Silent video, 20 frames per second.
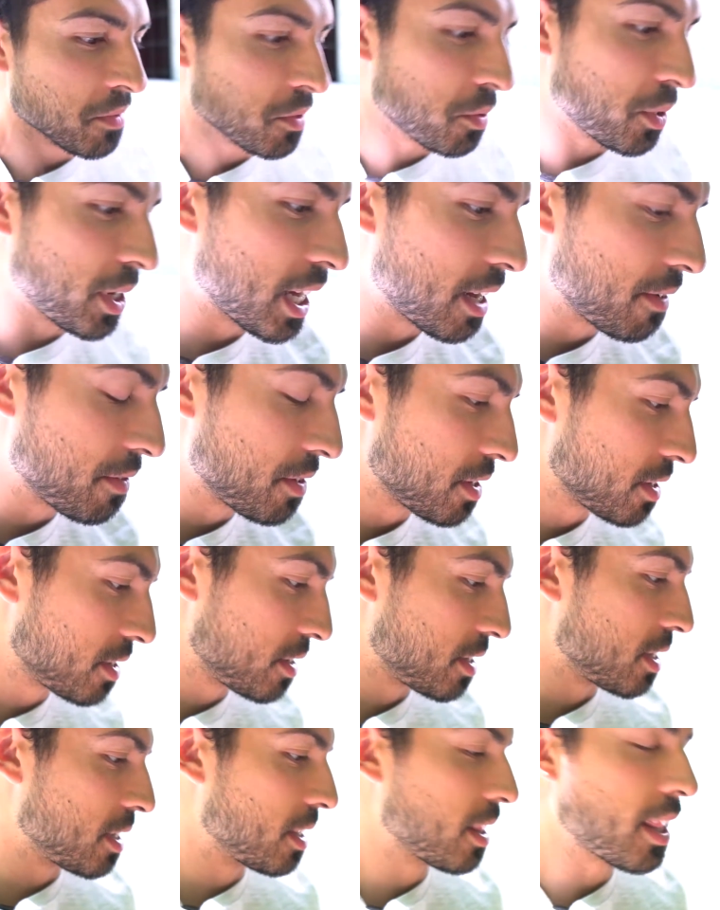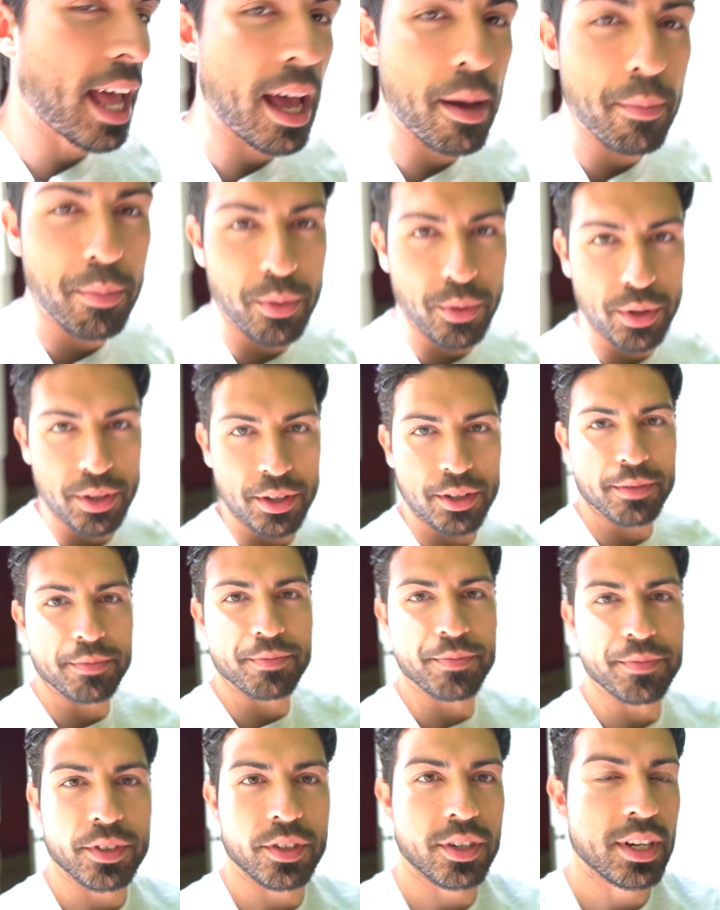We have this uh, lab pointer.
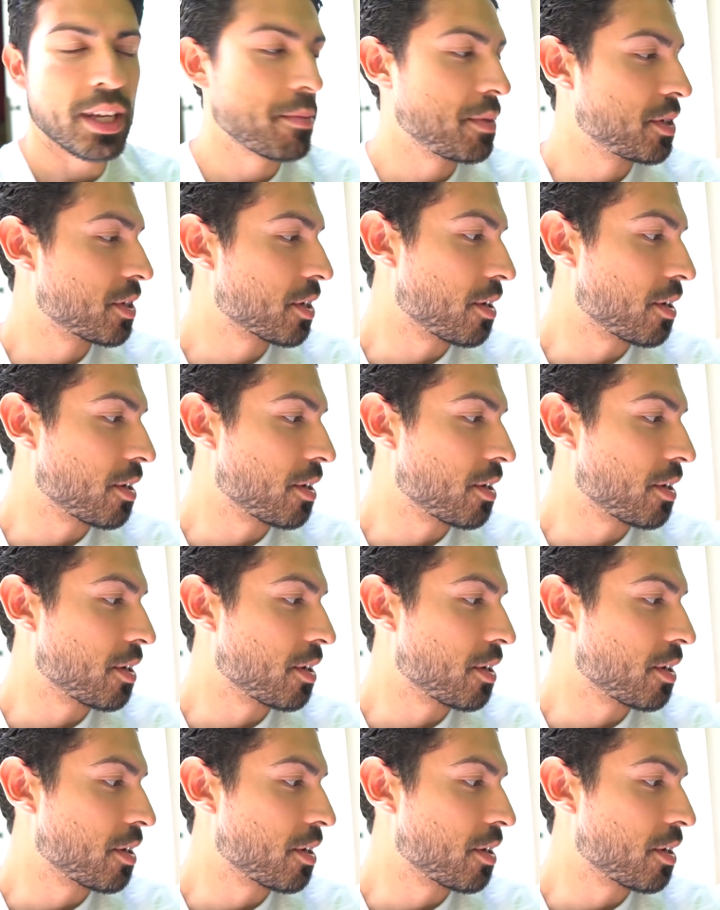Her name is